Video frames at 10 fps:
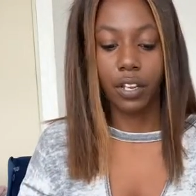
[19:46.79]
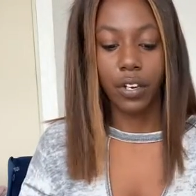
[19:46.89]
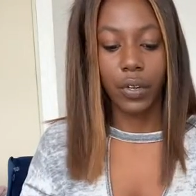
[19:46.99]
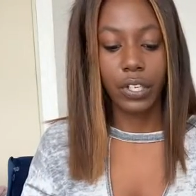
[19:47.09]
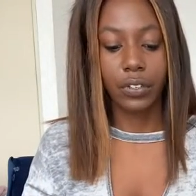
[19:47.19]
You
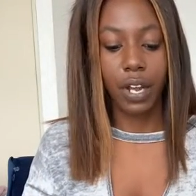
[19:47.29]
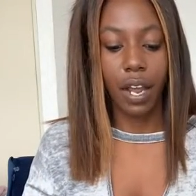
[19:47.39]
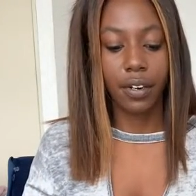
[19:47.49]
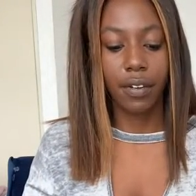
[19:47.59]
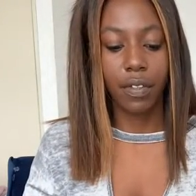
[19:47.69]
know, you're
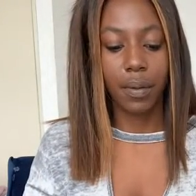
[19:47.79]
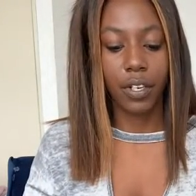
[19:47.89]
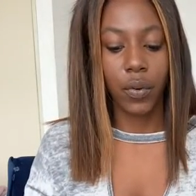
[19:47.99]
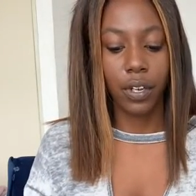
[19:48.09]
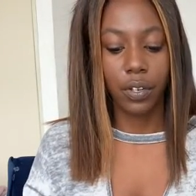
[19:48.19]
tired of them
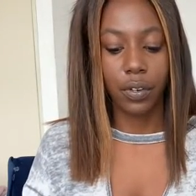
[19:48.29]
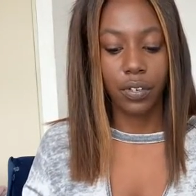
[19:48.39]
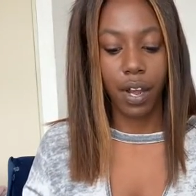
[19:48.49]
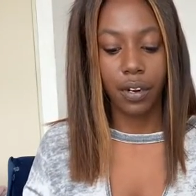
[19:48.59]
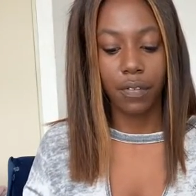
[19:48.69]
ignoring you. You're
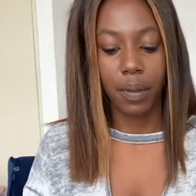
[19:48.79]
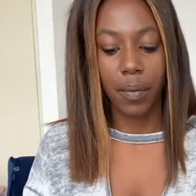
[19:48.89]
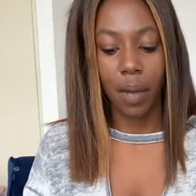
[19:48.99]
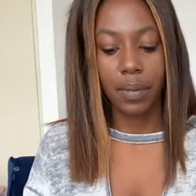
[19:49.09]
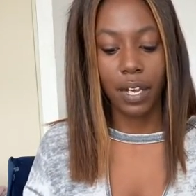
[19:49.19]
tired of them
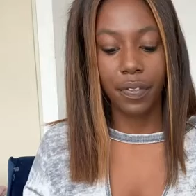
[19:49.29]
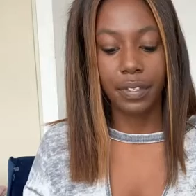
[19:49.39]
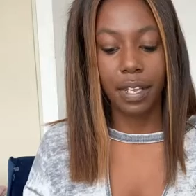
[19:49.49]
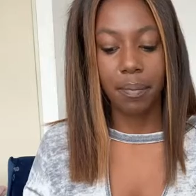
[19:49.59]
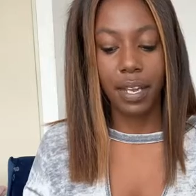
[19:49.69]
not being on the
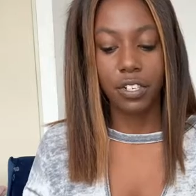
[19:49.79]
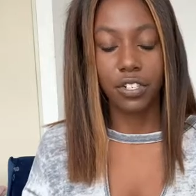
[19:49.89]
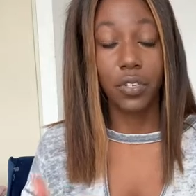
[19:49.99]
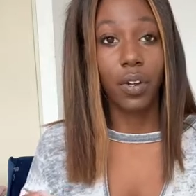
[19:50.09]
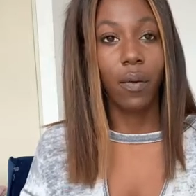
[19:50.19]
same page
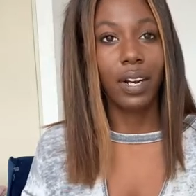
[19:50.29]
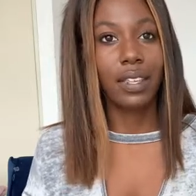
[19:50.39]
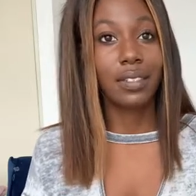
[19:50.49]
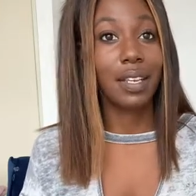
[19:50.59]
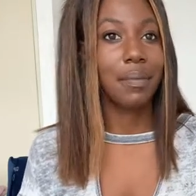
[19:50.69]
as you, not wanting
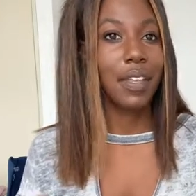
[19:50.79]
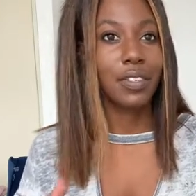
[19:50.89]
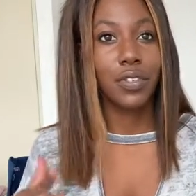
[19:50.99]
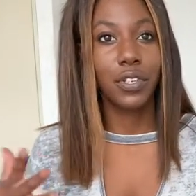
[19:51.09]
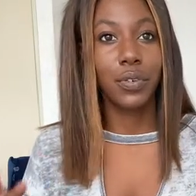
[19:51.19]
the same thing.
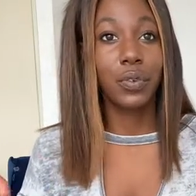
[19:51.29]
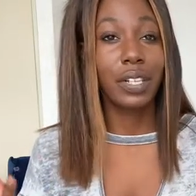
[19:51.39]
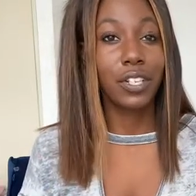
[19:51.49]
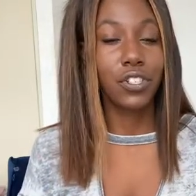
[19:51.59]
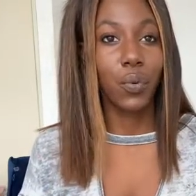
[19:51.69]
So you
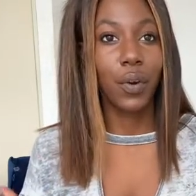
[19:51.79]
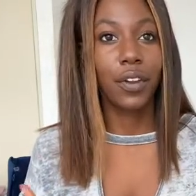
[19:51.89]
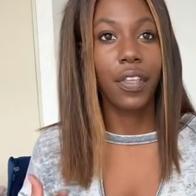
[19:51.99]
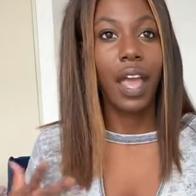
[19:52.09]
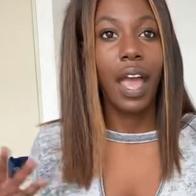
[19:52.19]
realize your
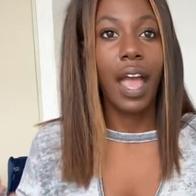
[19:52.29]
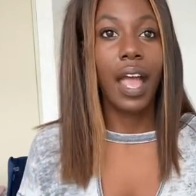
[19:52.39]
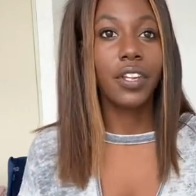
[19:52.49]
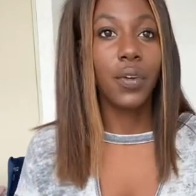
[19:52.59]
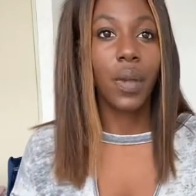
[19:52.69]
worth
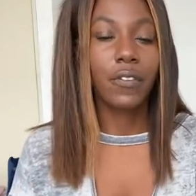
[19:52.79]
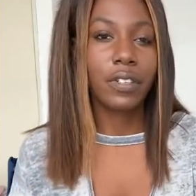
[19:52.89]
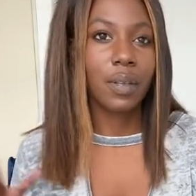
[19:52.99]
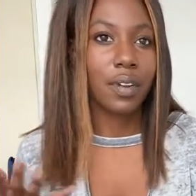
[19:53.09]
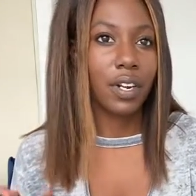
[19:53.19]
and you wait for
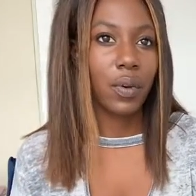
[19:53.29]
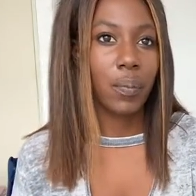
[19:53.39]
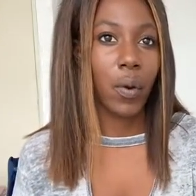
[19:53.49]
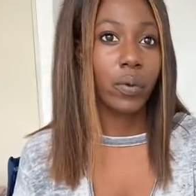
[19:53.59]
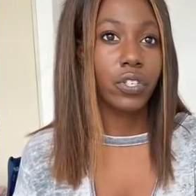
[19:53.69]
somebody to
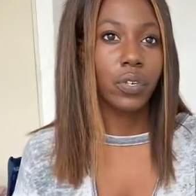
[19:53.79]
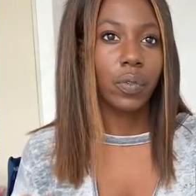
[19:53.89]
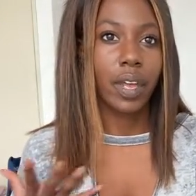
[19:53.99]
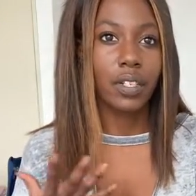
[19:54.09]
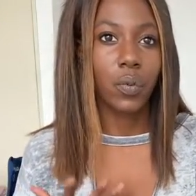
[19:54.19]
approach you
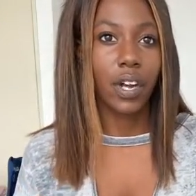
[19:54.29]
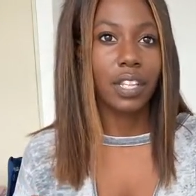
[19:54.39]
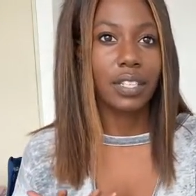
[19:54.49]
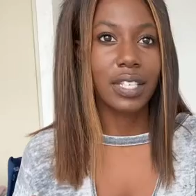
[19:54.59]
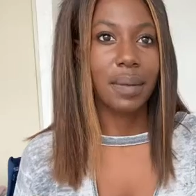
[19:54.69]
that is
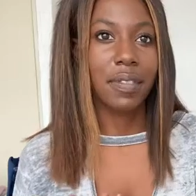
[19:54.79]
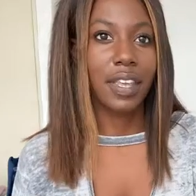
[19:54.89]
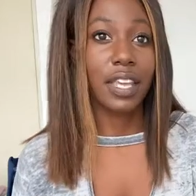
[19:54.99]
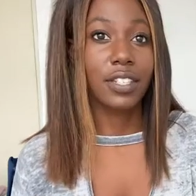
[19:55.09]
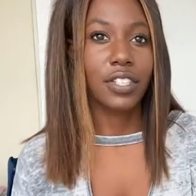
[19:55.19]
wanting the same
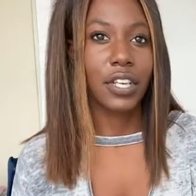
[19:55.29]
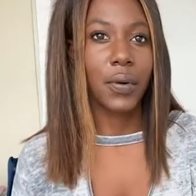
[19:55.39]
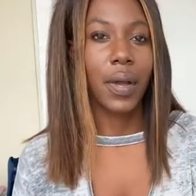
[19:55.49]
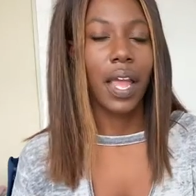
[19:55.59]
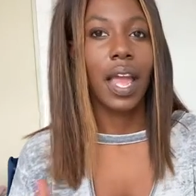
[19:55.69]
thing as
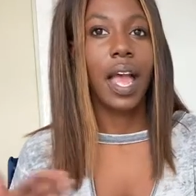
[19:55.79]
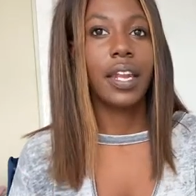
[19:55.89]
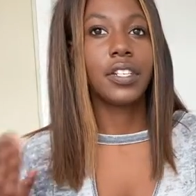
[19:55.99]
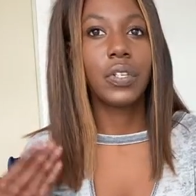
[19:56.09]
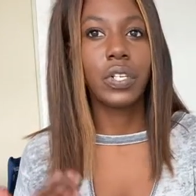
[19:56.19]
you.
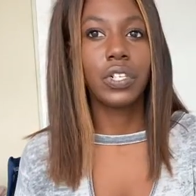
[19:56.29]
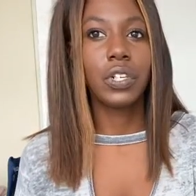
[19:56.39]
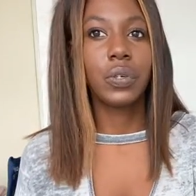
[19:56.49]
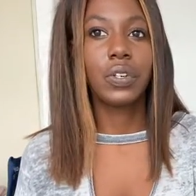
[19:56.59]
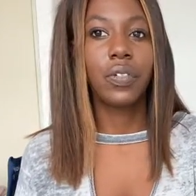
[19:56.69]
And as soon as
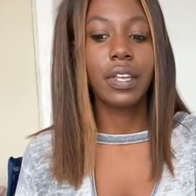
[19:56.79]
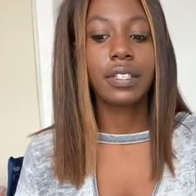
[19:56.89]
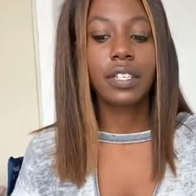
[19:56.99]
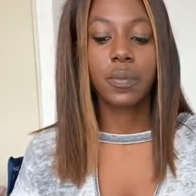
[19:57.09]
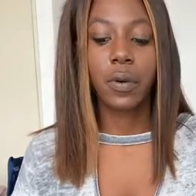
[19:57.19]
you do this,
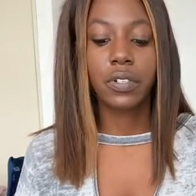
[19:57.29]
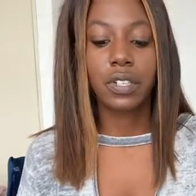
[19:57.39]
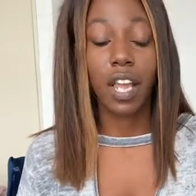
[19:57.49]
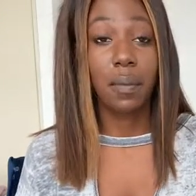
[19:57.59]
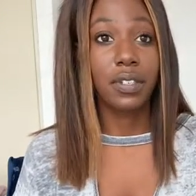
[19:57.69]
this
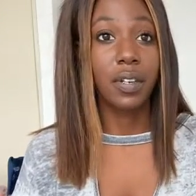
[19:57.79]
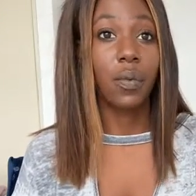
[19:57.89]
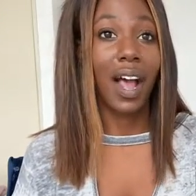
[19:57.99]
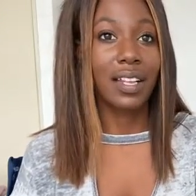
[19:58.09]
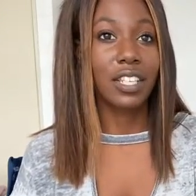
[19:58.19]
person comes in
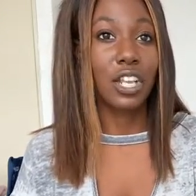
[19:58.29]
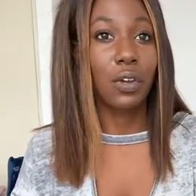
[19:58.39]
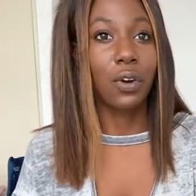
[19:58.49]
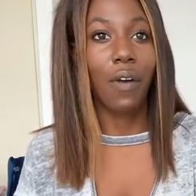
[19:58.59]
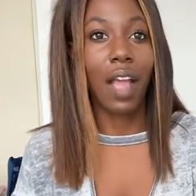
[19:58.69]
asking
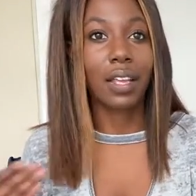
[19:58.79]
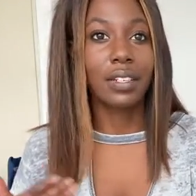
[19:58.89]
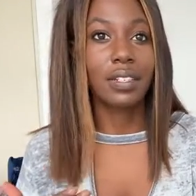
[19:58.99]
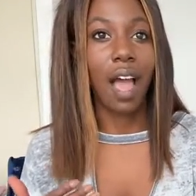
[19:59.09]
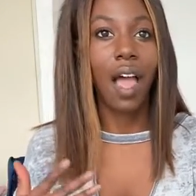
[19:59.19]
you to
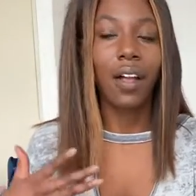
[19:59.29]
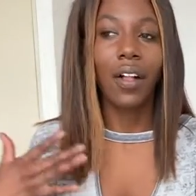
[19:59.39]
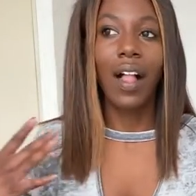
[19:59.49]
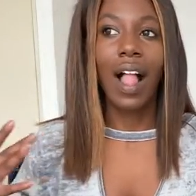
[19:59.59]
reconcile.